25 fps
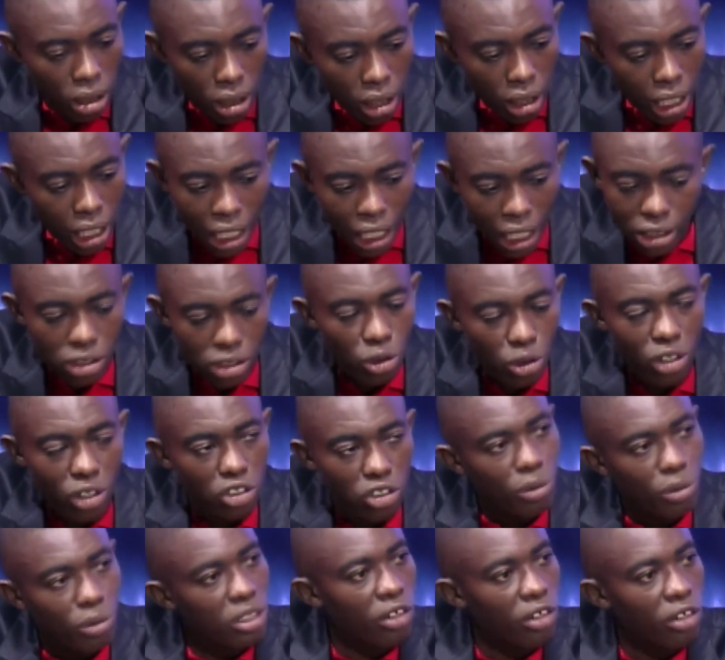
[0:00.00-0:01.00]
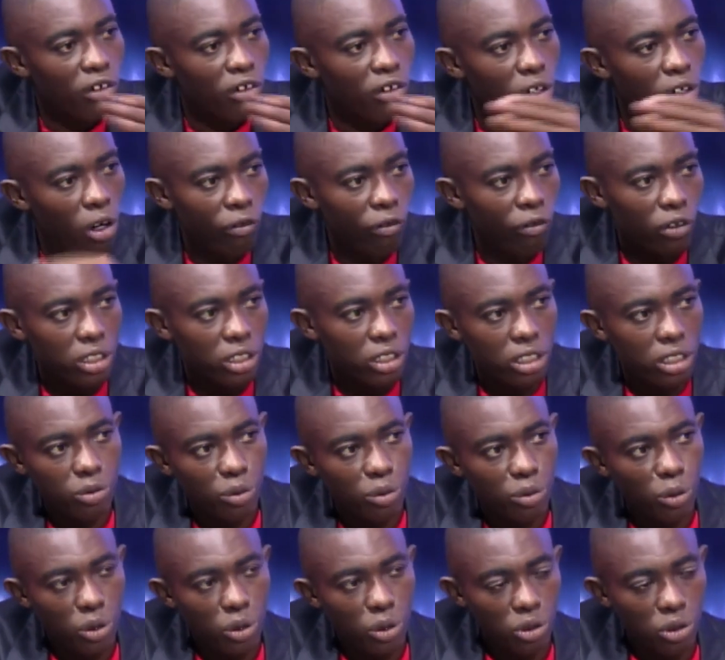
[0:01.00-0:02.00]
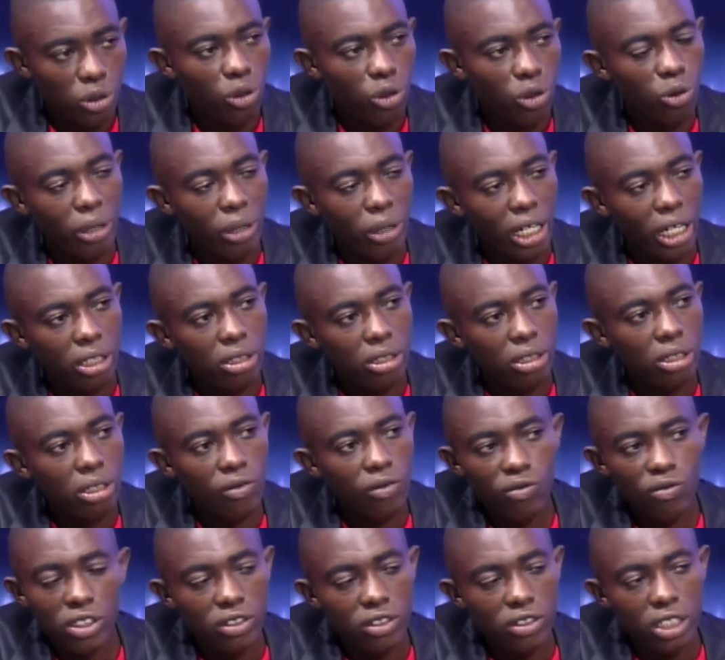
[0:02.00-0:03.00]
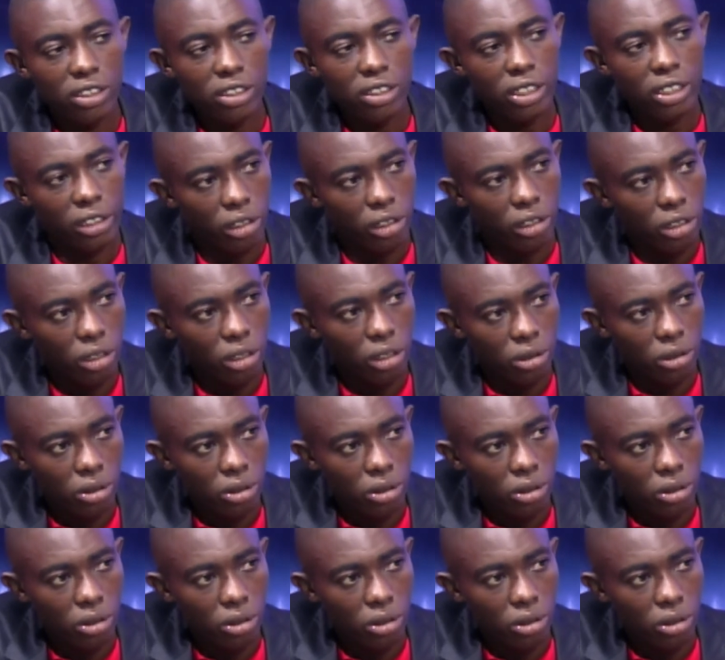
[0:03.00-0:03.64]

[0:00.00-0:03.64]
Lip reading: it's going to be difficult for these people to go back if these things are not done.